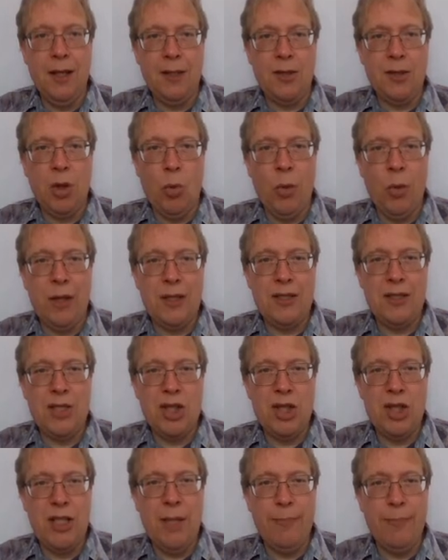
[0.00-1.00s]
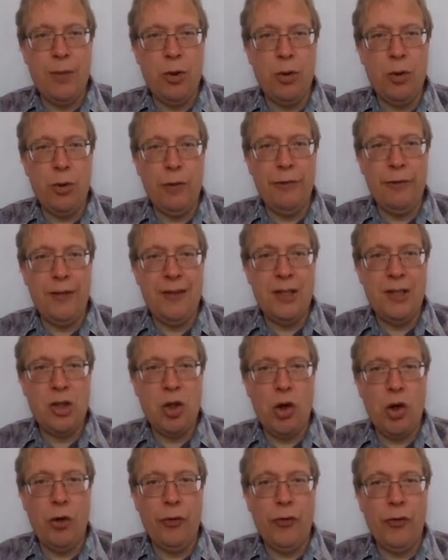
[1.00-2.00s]
So what is a steep curve in this
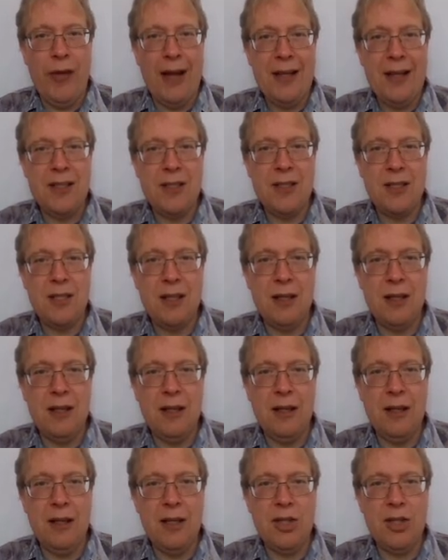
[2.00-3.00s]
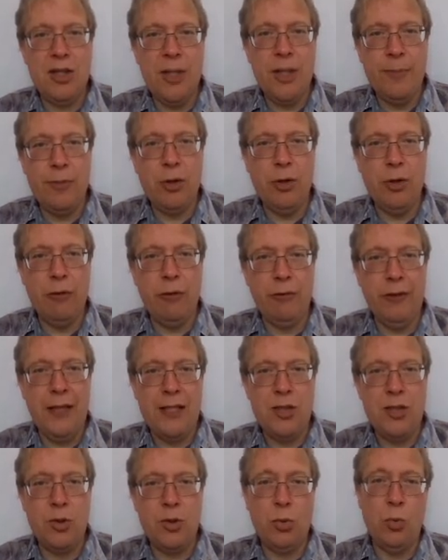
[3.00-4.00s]
context? A steep curve
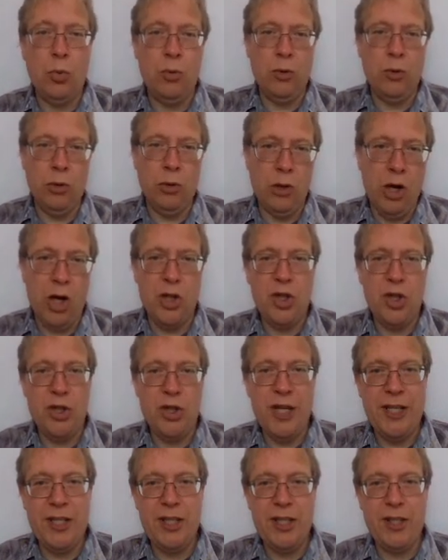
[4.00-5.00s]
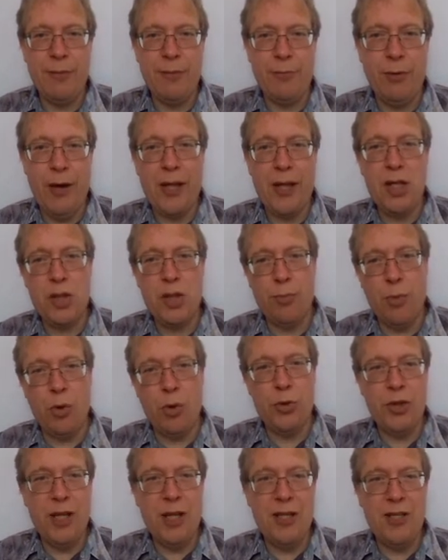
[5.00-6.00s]
leads to large changes in price,
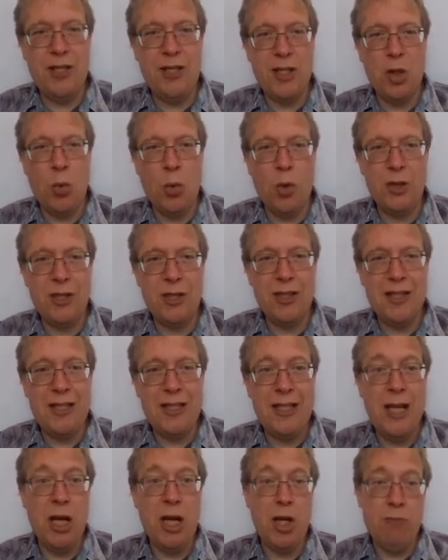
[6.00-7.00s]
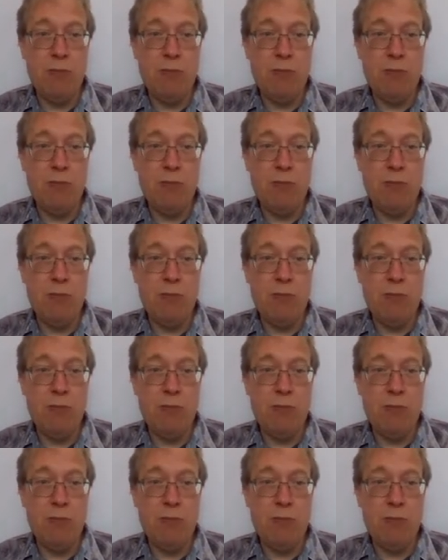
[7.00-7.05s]
small changes in quantity.